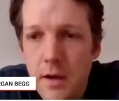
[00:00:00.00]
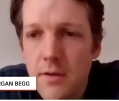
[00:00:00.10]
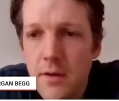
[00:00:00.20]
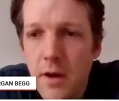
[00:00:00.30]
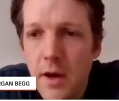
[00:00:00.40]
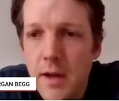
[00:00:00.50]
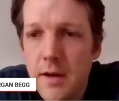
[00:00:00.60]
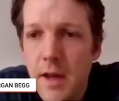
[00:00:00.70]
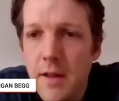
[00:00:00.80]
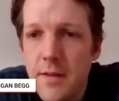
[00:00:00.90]
So
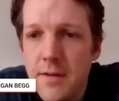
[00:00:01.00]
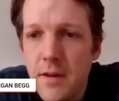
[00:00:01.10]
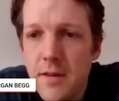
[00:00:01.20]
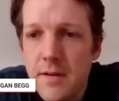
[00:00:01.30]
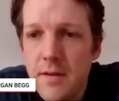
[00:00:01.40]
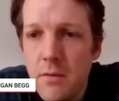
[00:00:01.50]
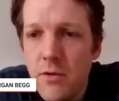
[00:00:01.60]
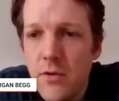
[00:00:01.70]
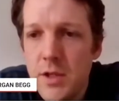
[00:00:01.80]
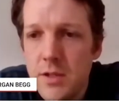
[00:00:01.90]
so this is the
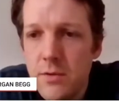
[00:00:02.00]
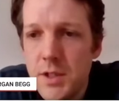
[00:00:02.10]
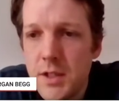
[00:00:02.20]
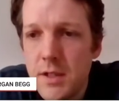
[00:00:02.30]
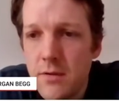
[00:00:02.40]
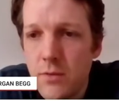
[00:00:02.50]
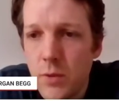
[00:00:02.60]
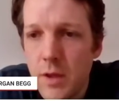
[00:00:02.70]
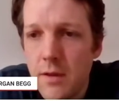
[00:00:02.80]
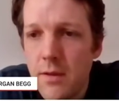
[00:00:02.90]
provision which deals
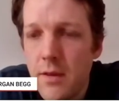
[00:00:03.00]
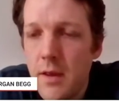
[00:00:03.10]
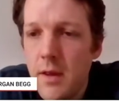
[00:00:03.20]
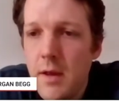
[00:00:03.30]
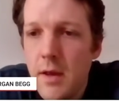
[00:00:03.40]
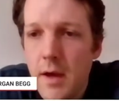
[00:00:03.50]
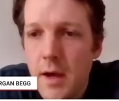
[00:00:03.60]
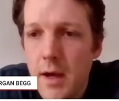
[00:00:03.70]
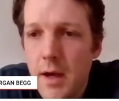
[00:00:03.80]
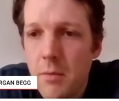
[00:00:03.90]
with,
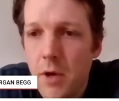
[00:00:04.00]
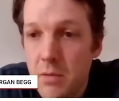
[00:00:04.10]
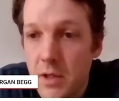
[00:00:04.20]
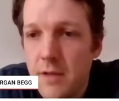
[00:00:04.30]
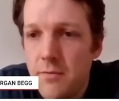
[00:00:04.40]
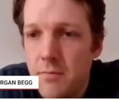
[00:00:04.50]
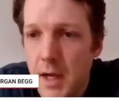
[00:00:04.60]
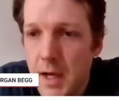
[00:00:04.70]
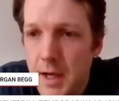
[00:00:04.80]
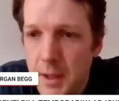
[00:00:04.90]
I believe,
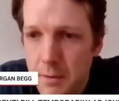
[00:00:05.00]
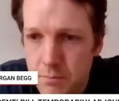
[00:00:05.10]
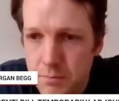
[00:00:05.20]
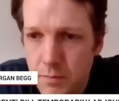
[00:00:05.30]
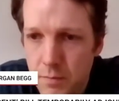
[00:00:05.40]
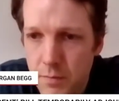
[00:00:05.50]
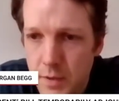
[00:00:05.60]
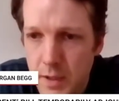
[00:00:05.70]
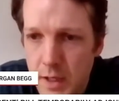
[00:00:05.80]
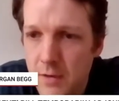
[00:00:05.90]

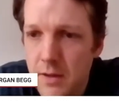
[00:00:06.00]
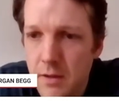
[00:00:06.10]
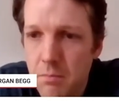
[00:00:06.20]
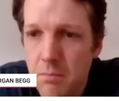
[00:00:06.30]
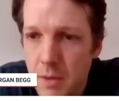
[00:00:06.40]
giving the